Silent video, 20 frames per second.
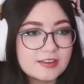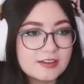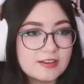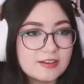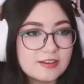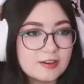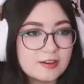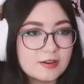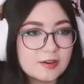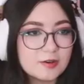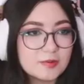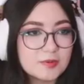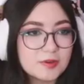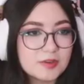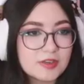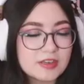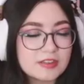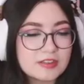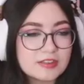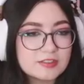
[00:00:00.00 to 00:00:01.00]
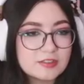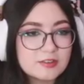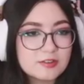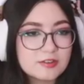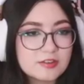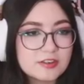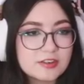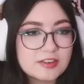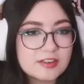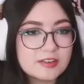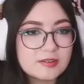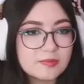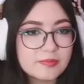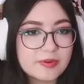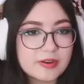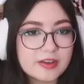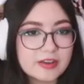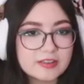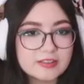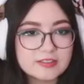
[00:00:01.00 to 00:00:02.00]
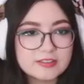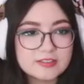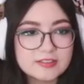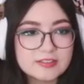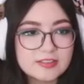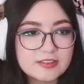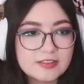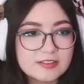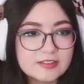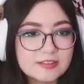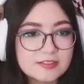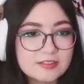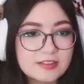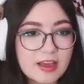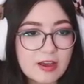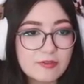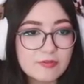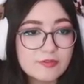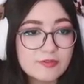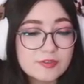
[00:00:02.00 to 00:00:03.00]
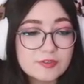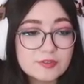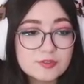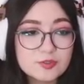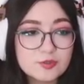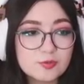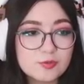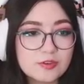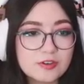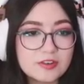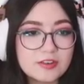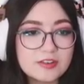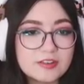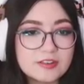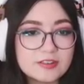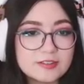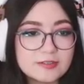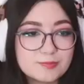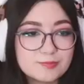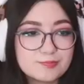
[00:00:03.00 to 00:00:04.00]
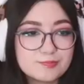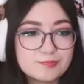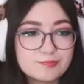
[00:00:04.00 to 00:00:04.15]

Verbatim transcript: Nope. Okay, these are good, but that first one...